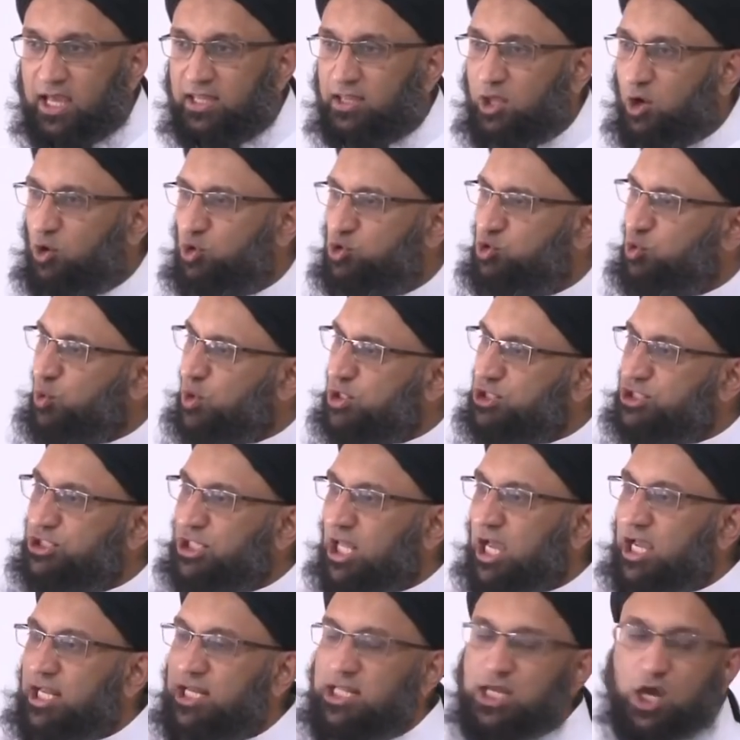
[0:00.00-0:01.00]
and those who were
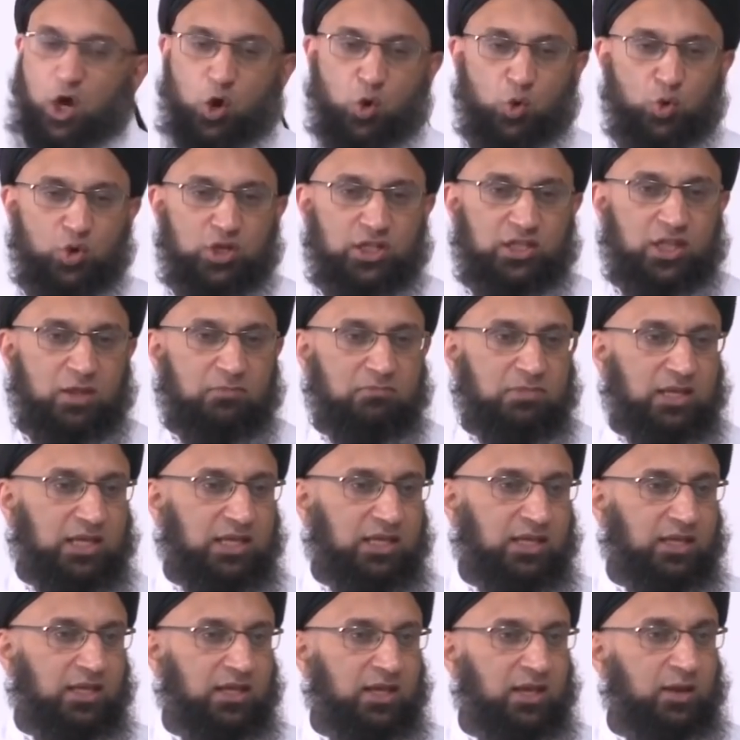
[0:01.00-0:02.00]
slightly older than
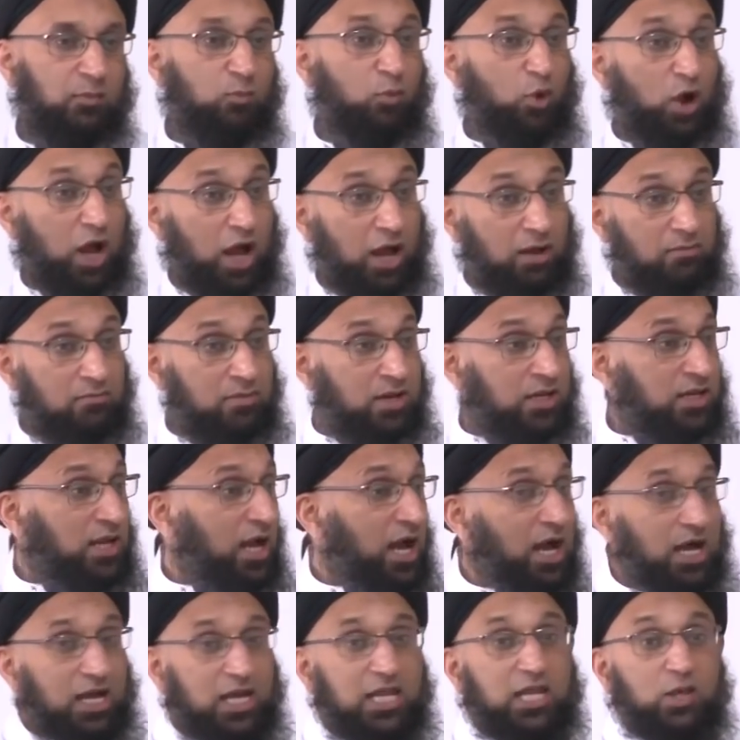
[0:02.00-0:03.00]
me,
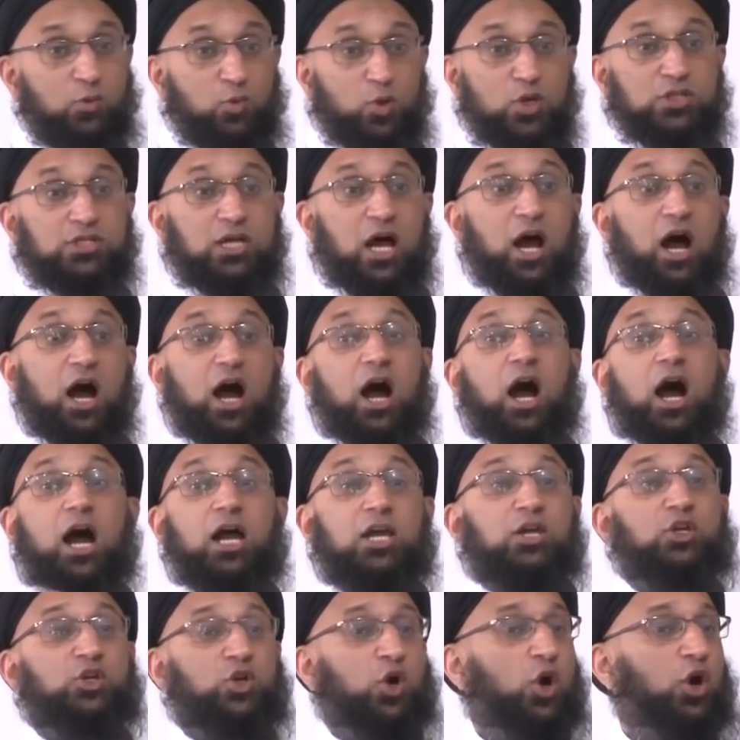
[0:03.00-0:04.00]
Muhammad Ali was our
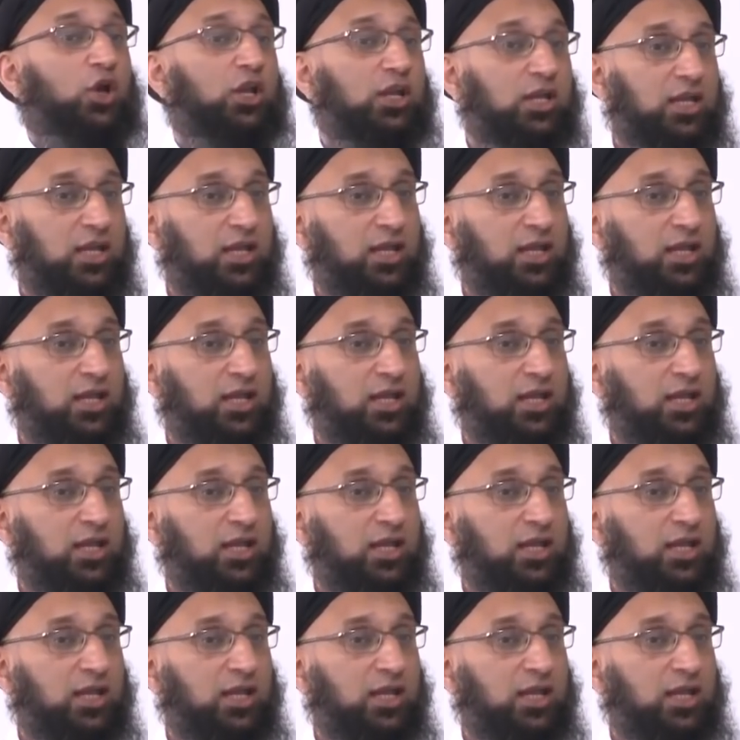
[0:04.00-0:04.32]
icon.